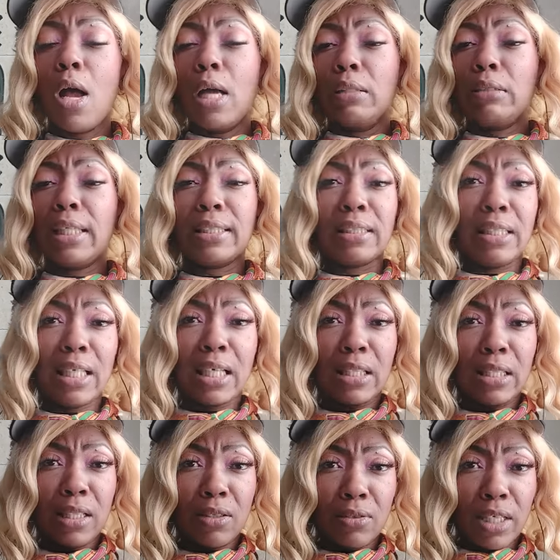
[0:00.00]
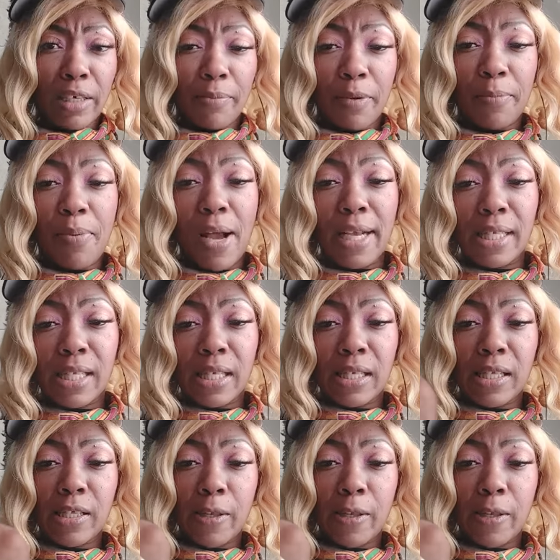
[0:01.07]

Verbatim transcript: Let's dig a little deeper, Pisces